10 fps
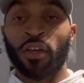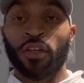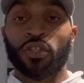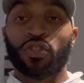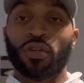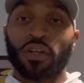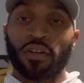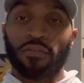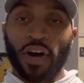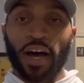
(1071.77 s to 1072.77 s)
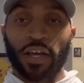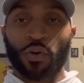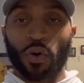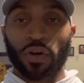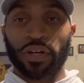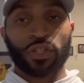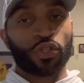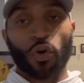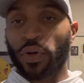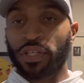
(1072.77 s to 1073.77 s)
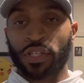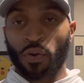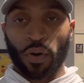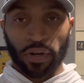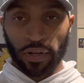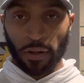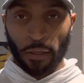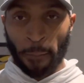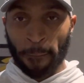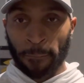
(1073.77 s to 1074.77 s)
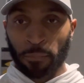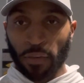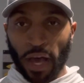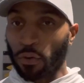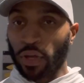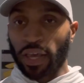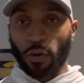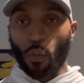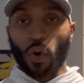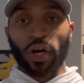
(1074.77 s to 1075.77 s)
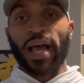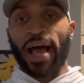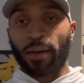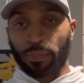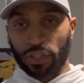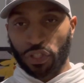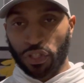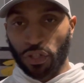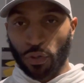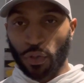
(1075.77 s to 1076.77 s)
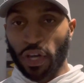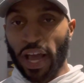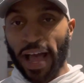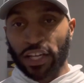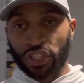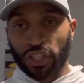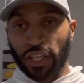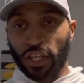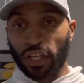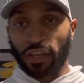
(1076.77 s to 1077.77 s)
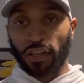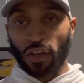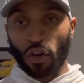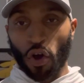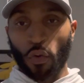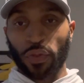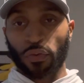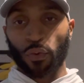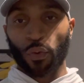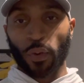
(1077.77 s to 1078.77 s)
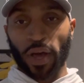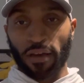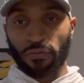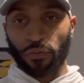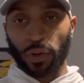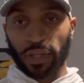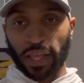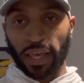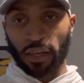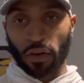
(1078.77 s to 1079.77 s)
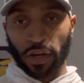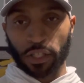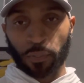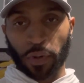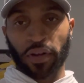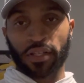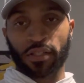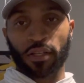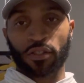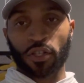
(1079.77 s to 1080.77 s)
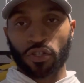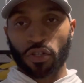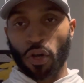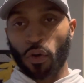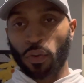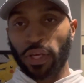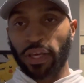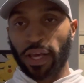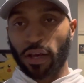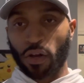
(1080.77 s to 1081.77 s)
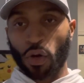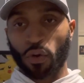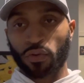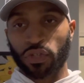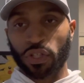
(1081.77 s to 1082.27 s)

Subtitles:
So the divine order is always in order. I don't care what happens to you. You're actually going through everything you're experiencing to slowly get closer